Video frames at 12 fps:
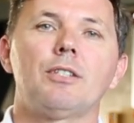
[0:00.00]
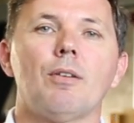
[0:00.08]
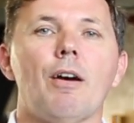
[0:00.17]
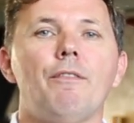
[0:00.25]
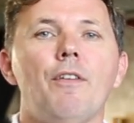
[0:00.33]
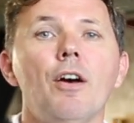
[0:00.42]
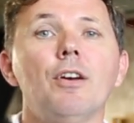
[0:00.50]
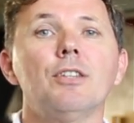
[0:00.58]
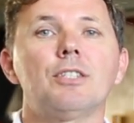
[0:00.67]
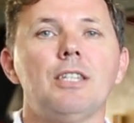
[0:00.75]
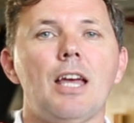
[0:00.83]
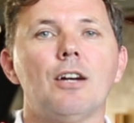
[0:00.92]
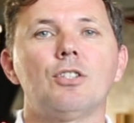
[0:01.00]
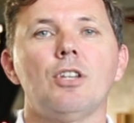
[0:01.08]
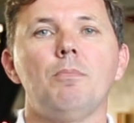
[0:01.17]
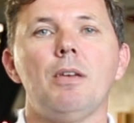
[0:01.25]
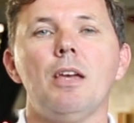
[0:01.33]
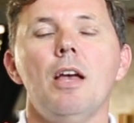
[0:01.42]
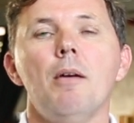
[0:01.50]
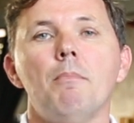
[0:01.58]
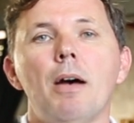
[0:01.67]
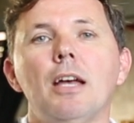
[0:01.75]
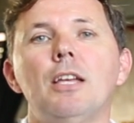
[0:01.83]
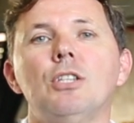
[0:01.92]
So our focus now should be
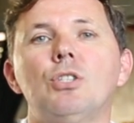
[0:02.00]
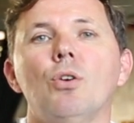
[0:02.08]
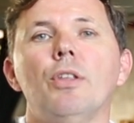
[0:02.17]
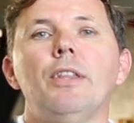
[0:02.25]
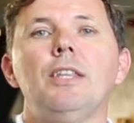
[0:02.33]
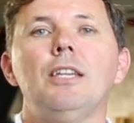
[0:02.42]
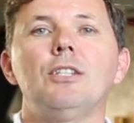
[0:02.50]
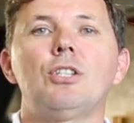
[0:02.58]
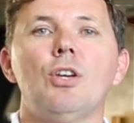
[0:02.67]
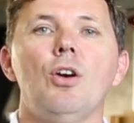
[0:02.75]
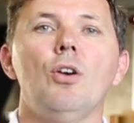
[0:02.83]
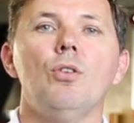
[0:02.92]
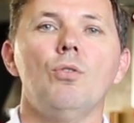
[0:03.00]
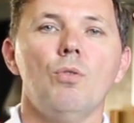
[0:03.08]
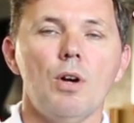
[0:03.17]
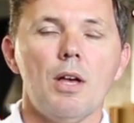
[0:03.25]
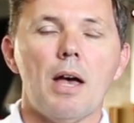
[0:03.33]
making sure that the internal